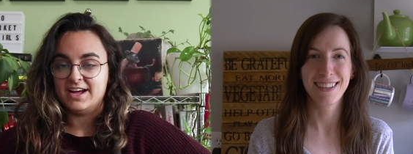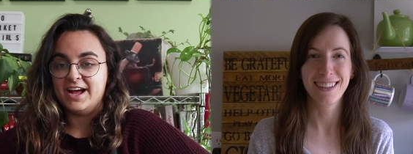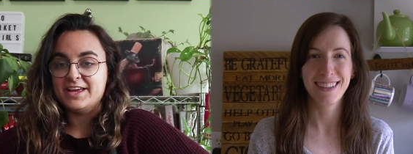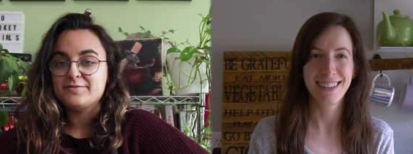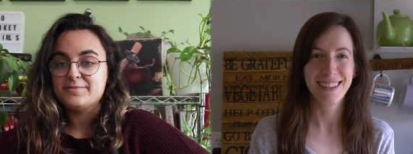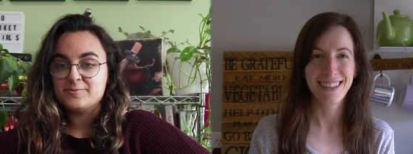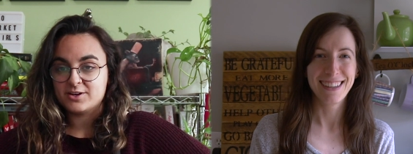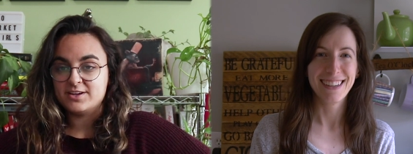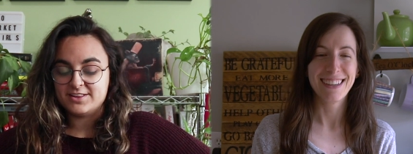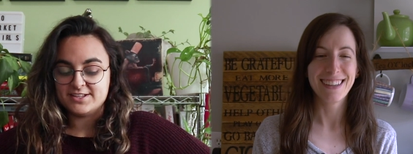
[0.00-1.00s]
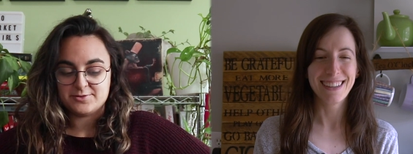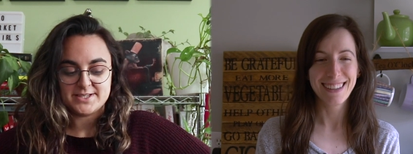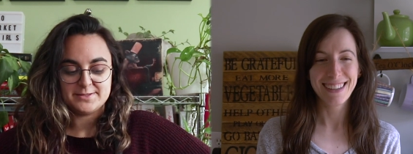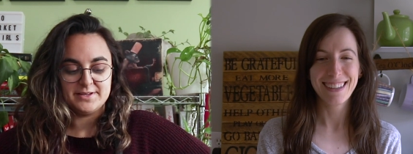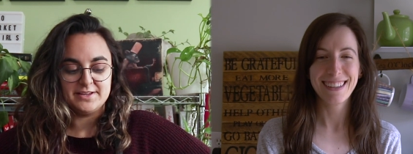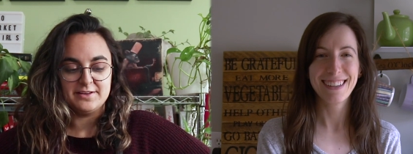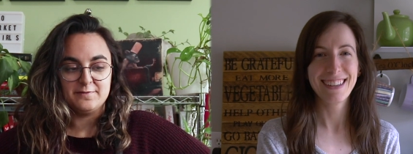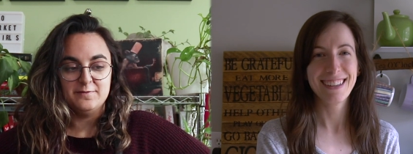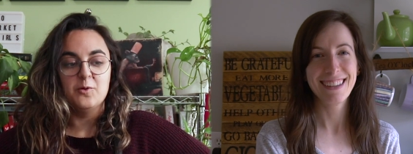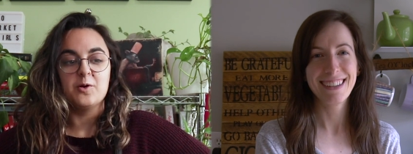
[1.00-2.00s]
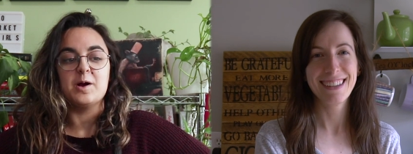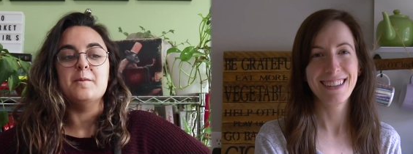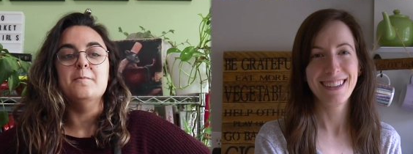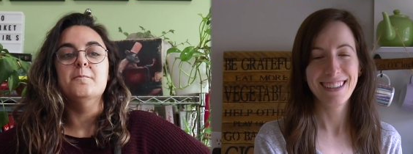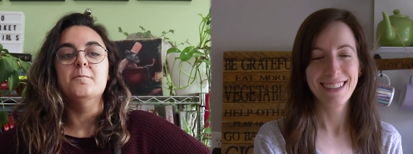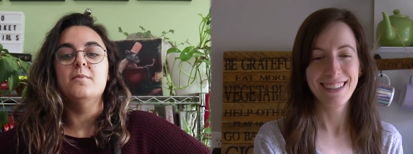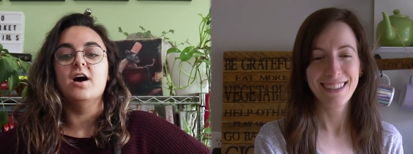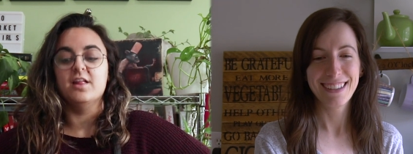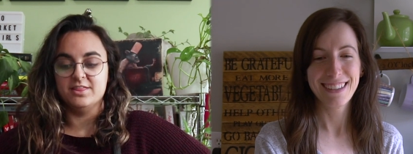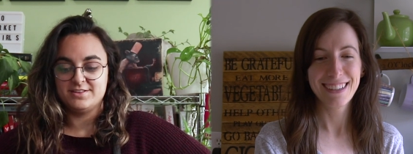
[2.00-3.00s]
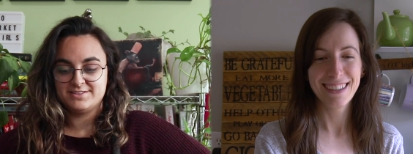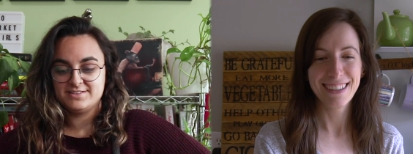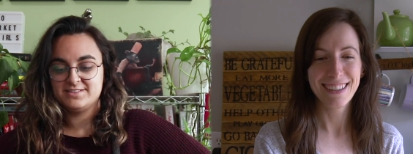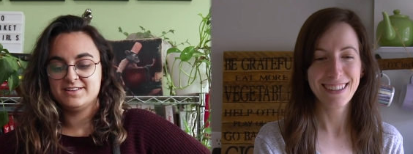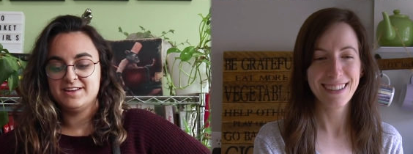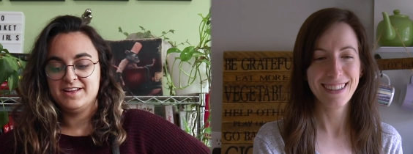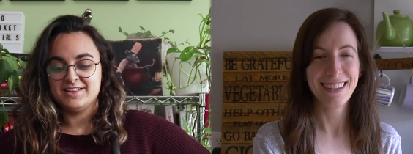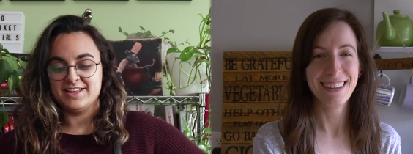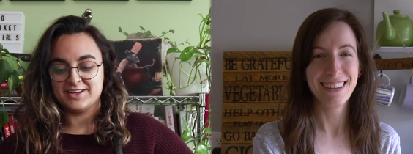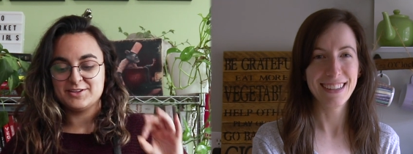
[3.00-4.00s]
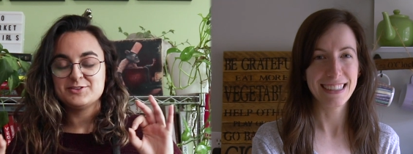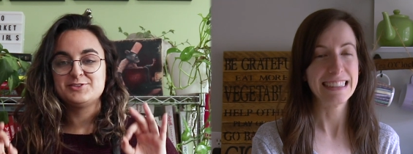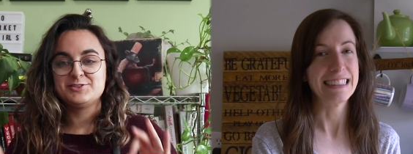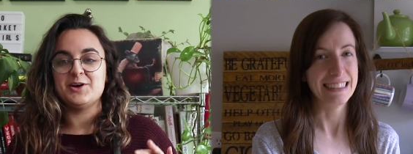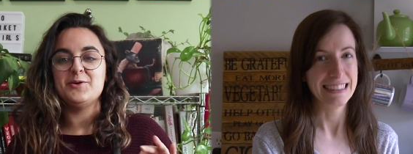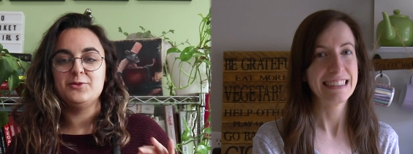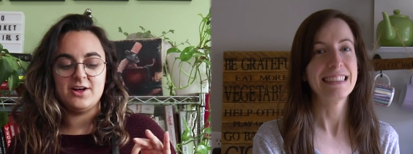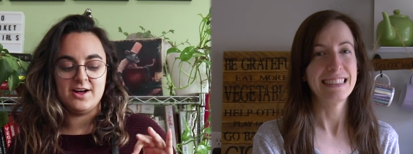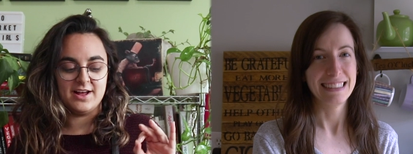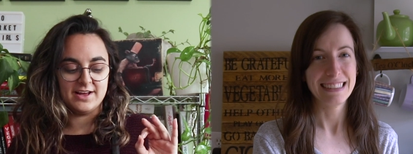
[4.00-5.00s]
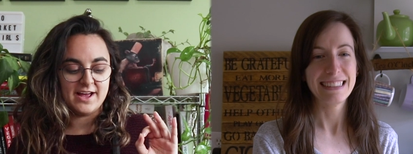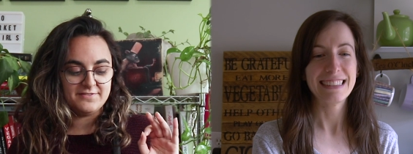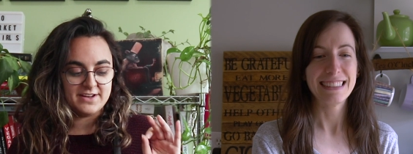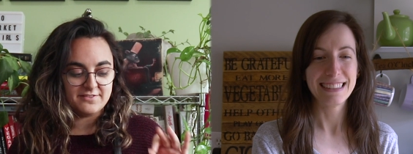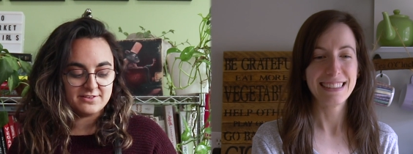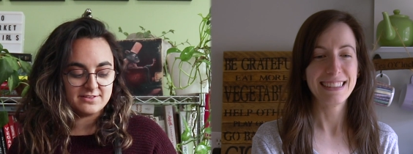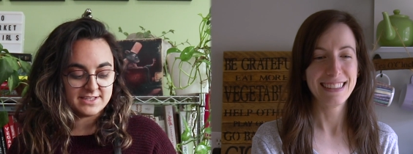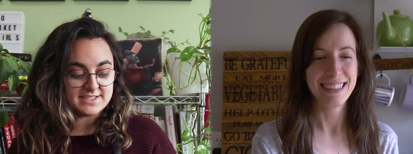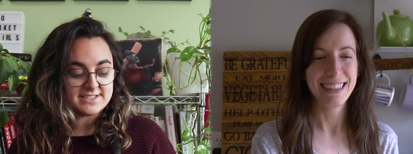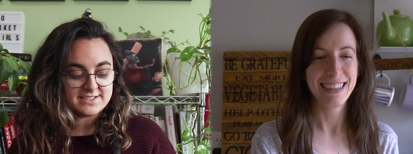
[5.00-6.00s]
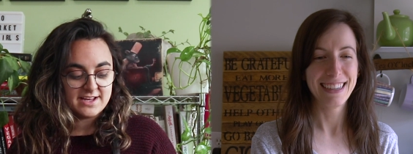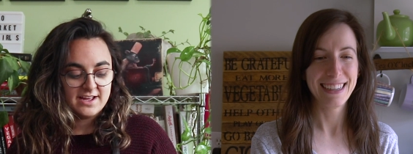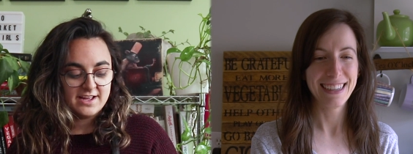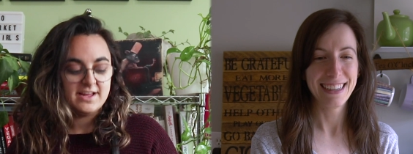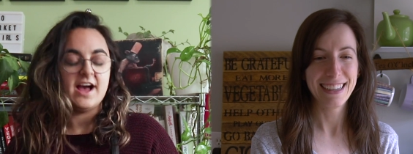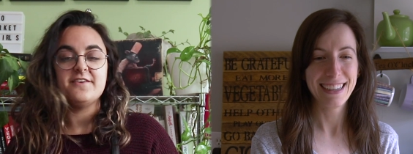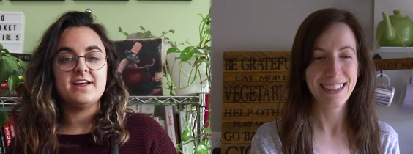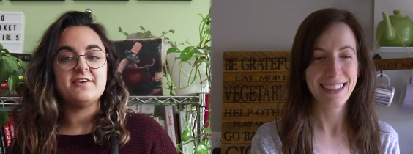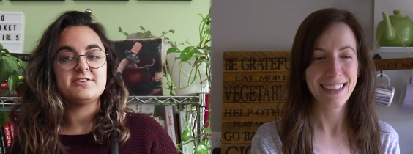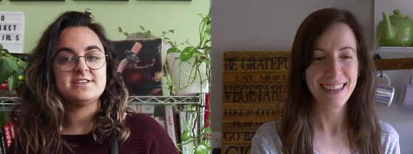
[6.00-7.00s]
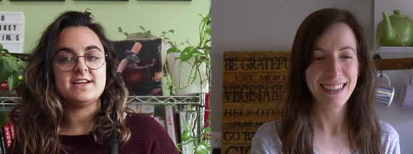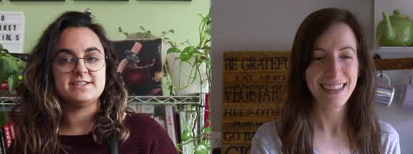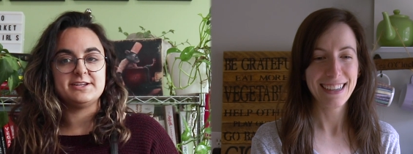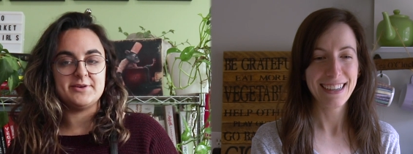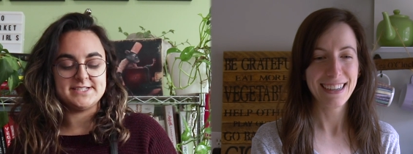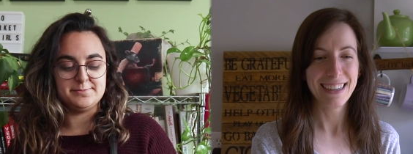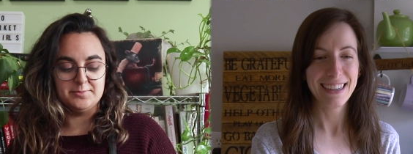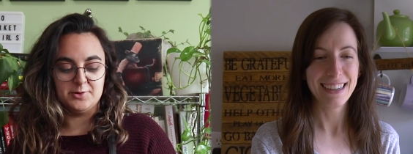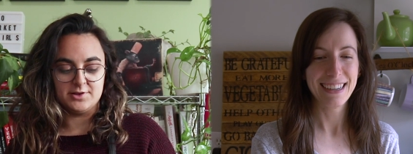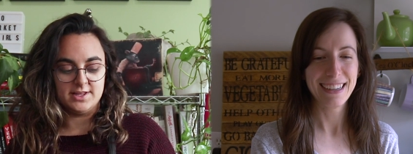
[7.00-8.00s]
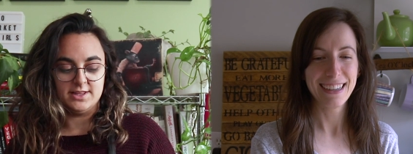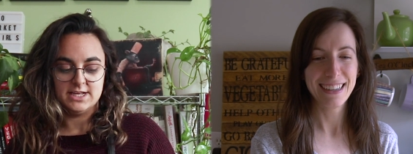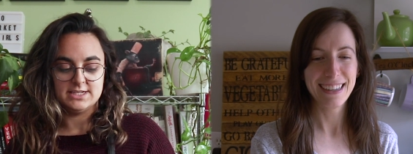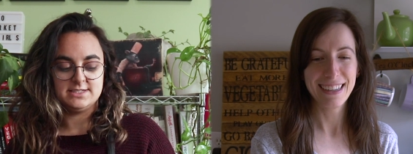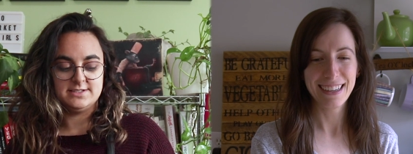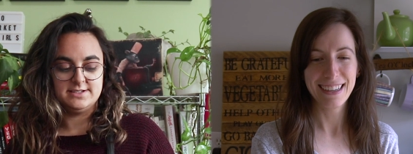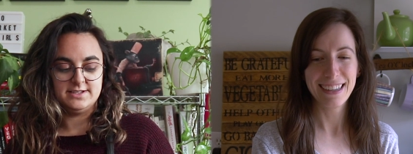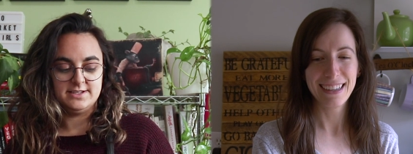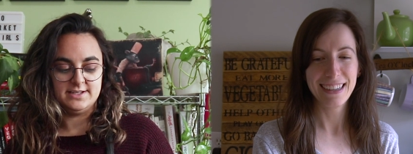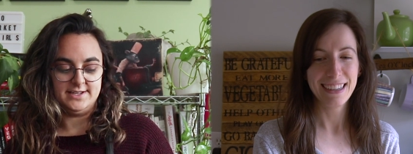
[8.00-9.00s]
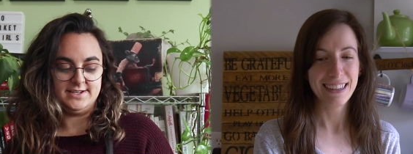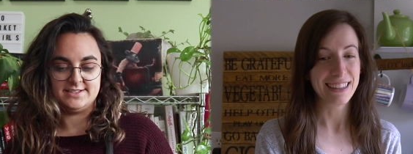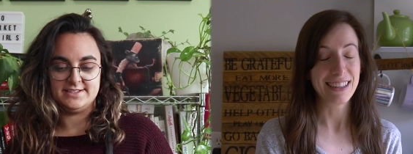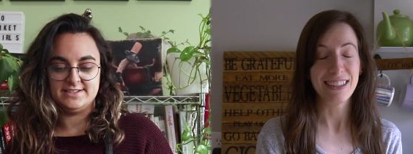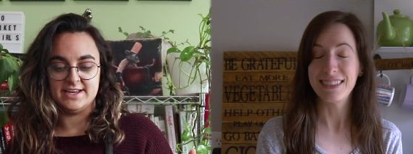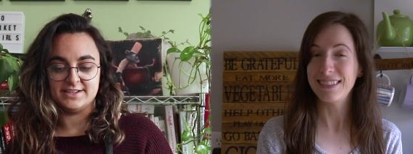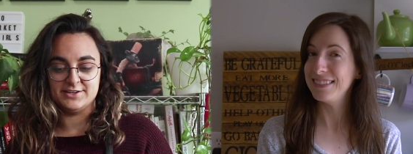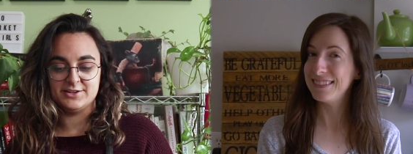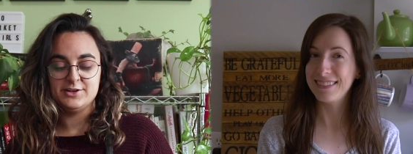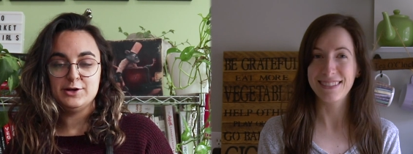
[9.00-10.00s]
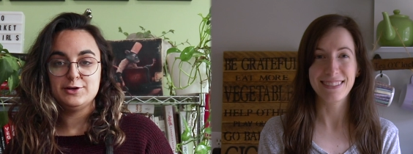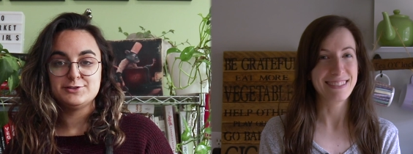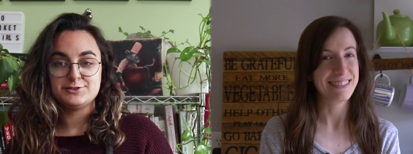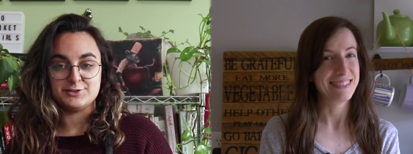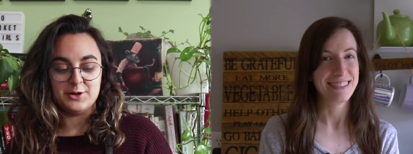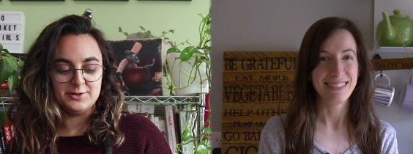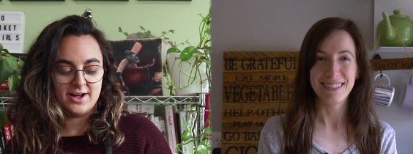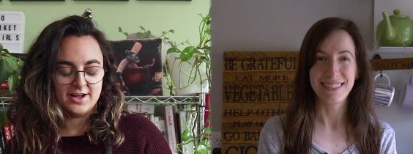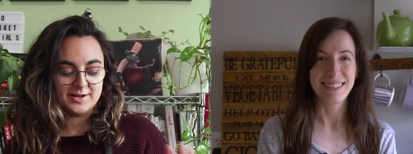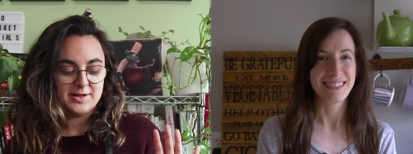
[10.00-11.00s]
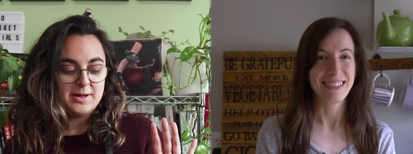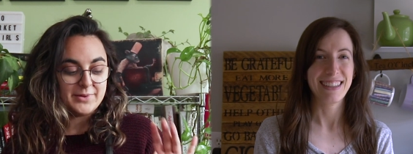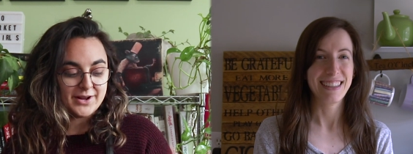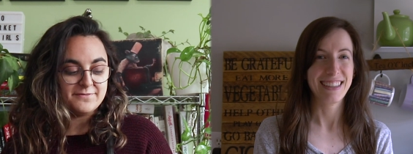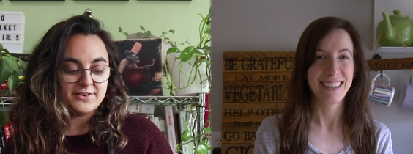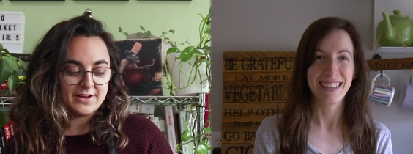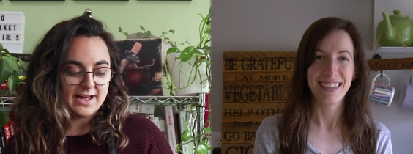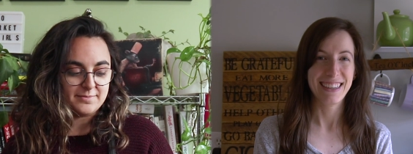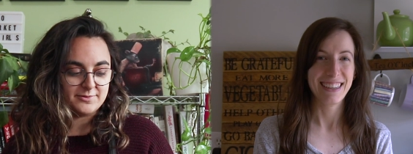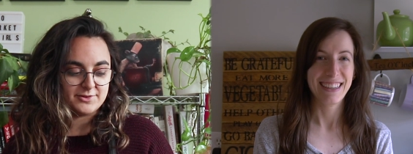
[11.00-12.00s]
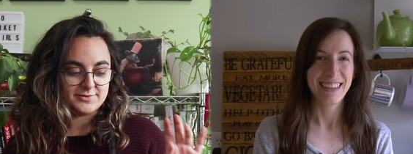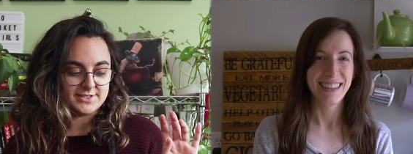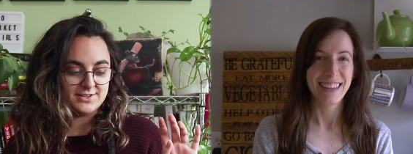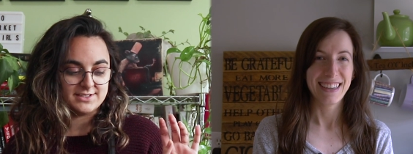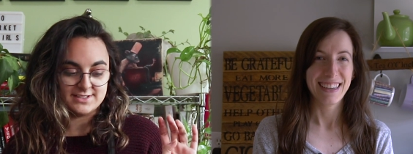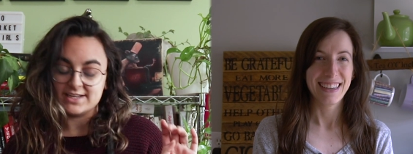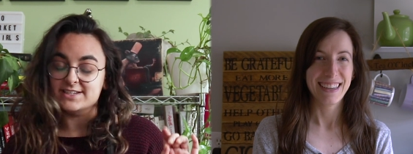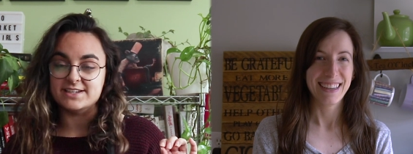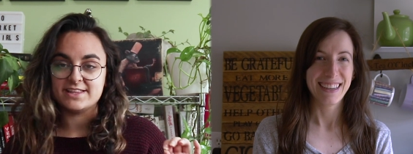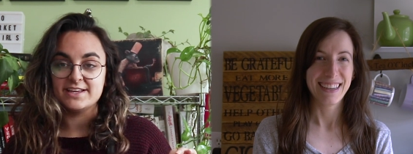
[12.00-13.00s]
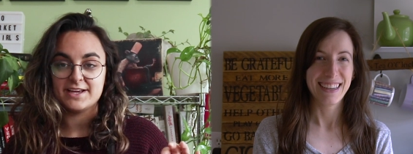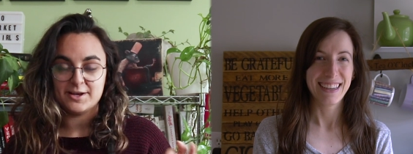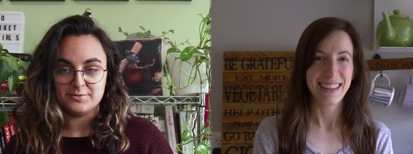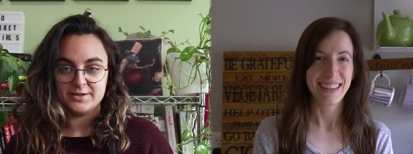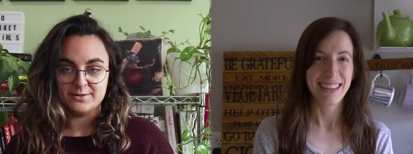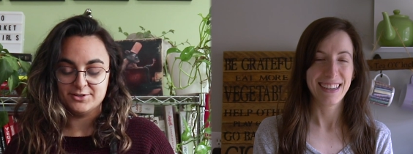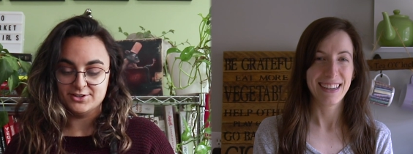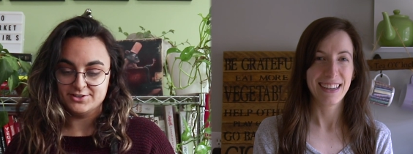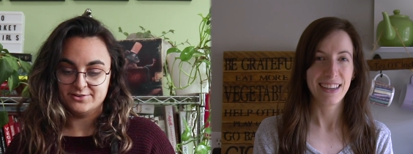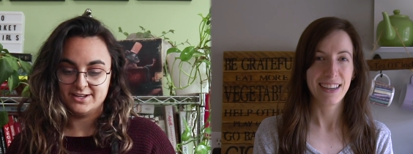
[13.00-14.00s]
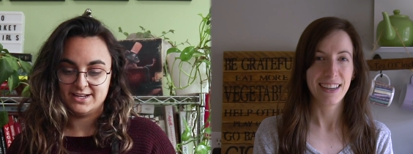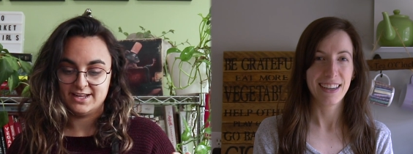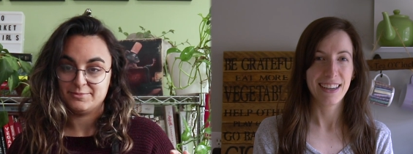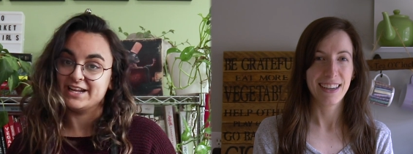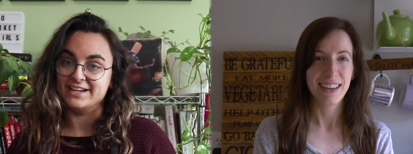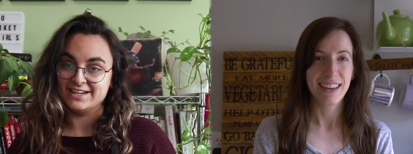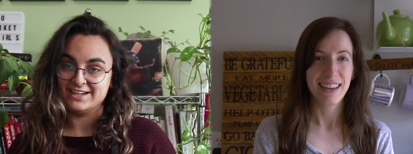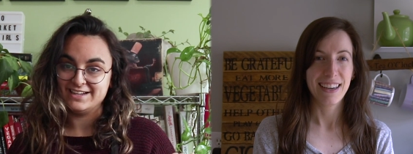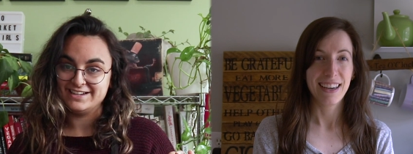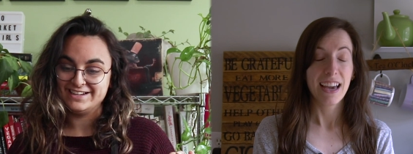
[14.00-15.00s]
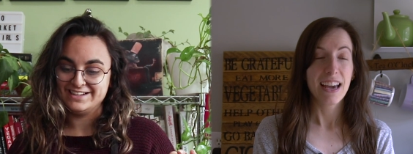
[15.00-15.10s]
Speaker 1: Now, I have been working on this recipe for months, like so long. I've never, this is, I've never tested a recipe more than this. It has taken so long, but I'm very happy with the results because I didn't think I would be able to do it, but I did it.